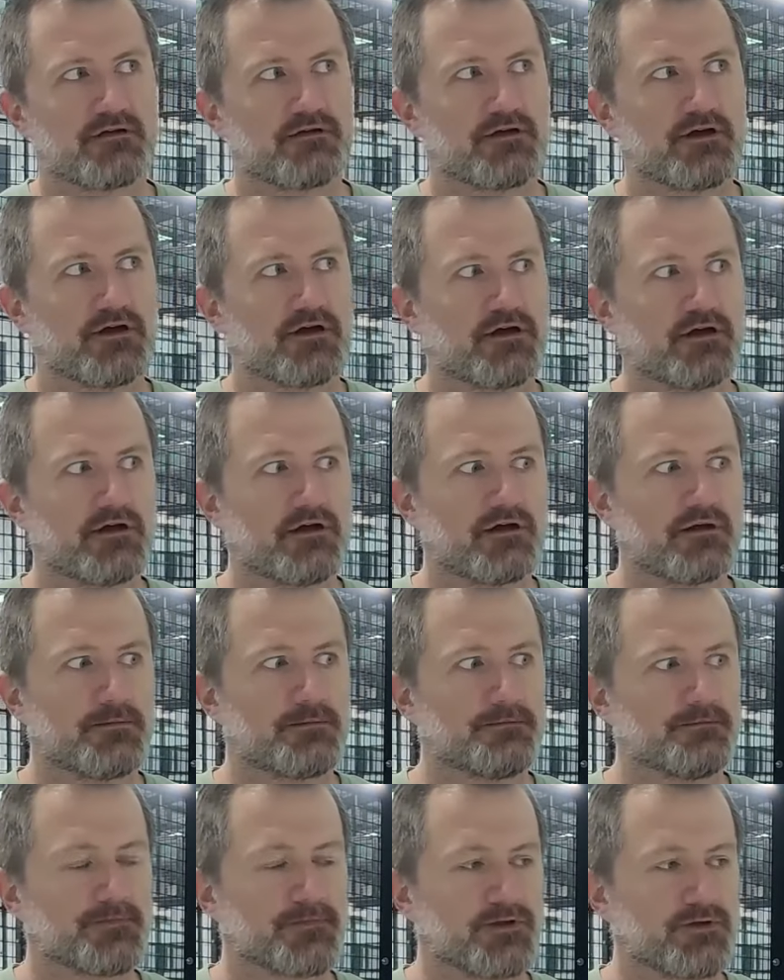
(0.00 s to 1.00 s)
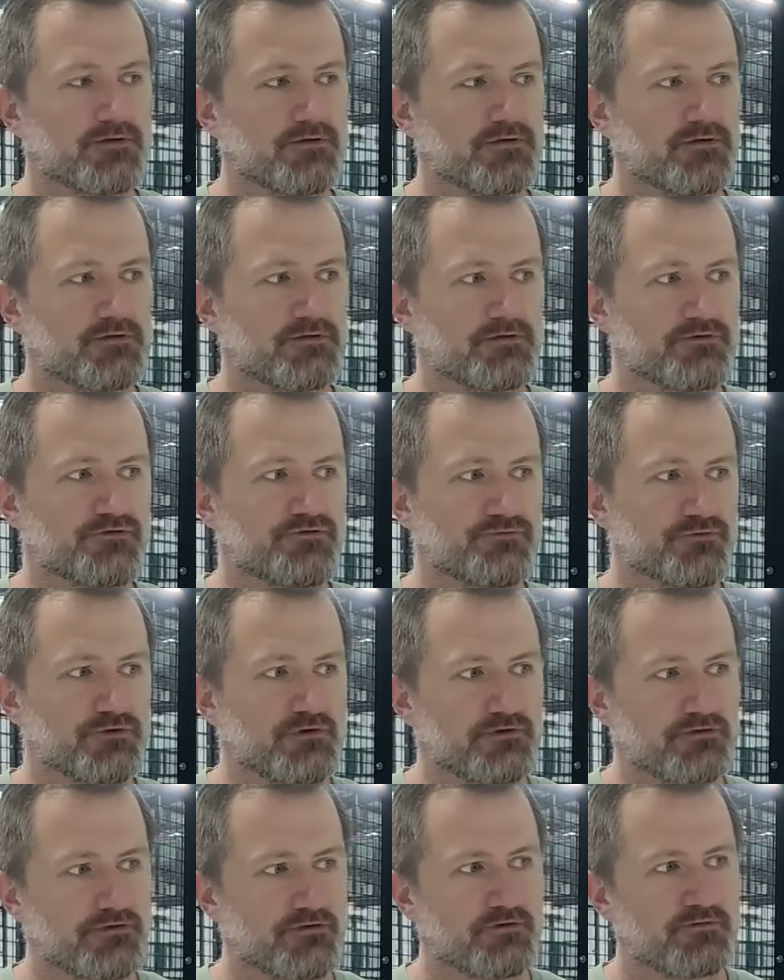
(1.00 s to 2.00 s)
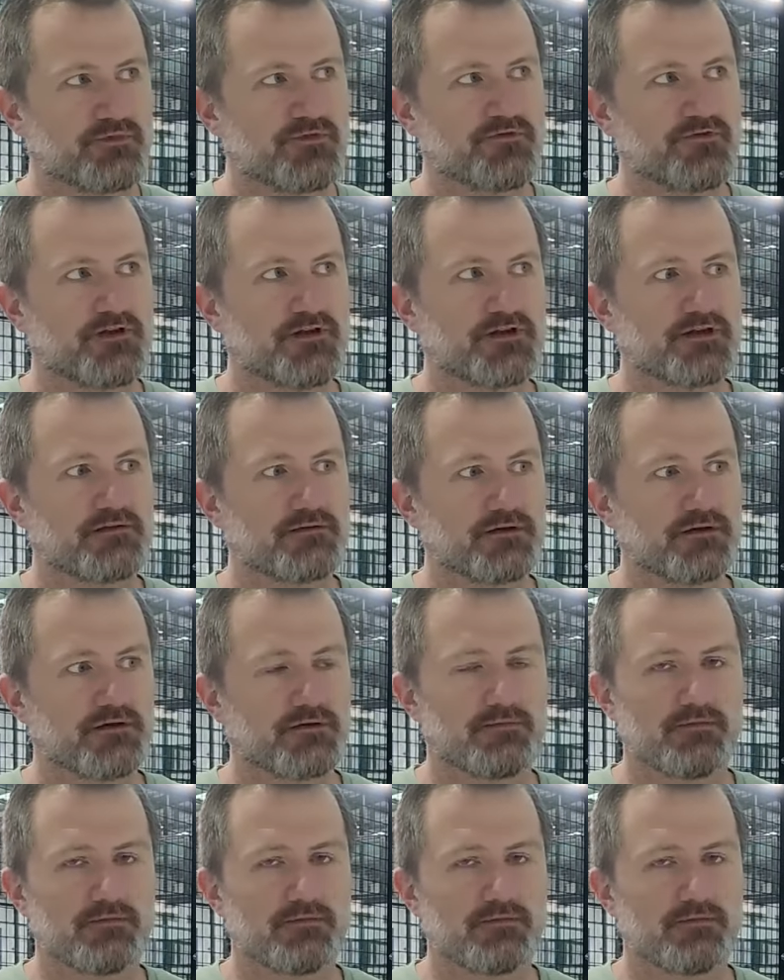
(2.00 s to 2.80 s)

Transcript: you won't be feeling